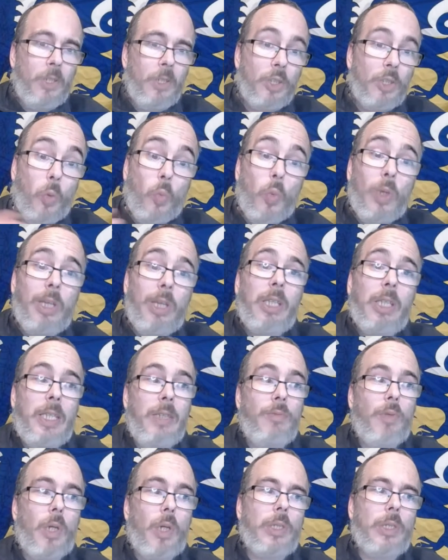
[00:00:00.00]
So will
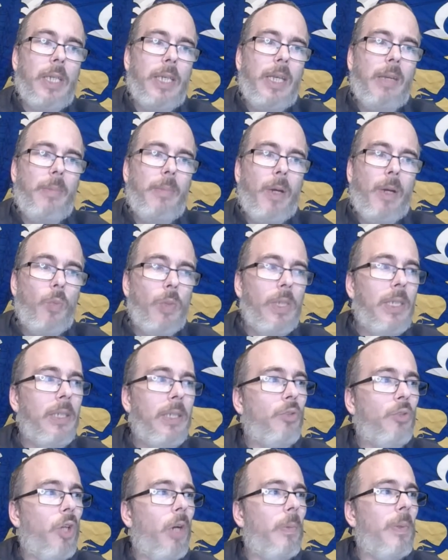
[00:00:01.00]
he rotate him out? Will
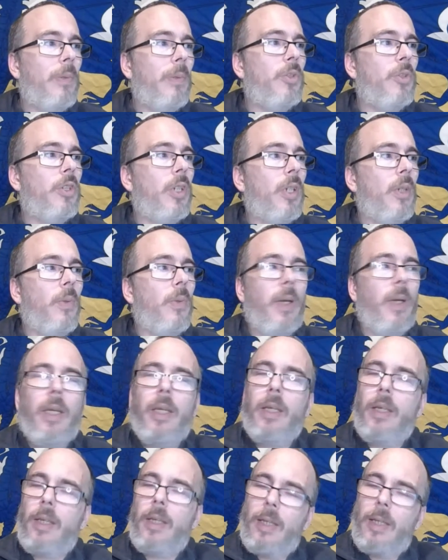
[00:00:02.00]
he drop him straight
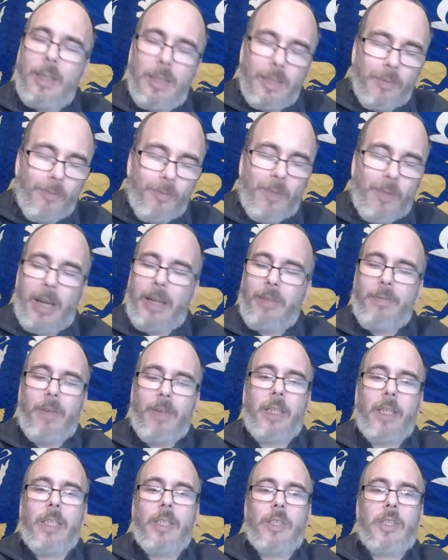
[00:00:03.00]
away? It's very,
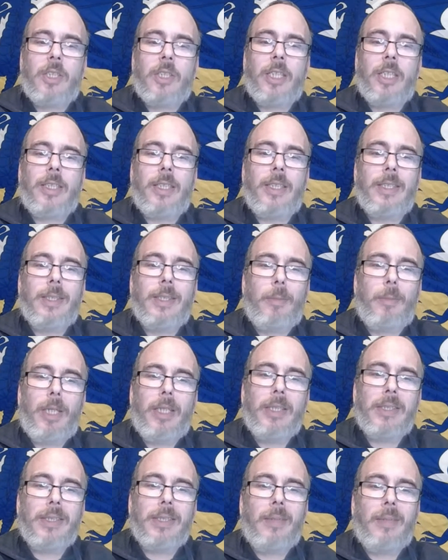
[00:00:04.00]
very interesting to me
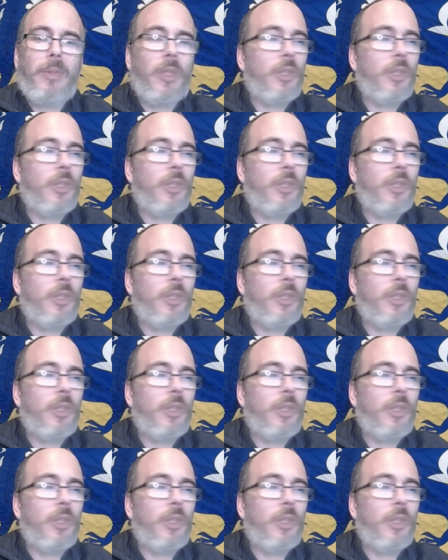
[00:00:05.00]
because I'm